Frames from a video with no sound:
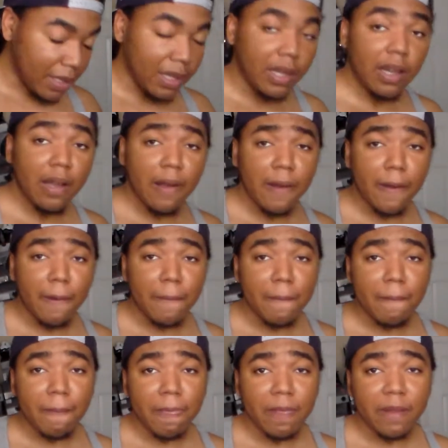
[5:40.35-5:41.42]

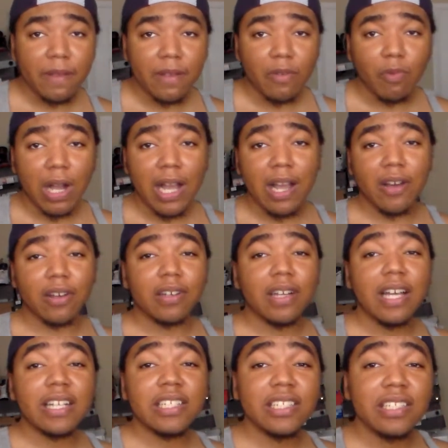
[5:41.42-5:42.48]
Um, wow,
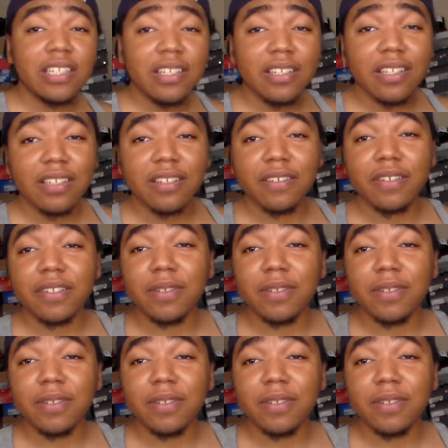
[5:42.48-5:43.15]
I actually did a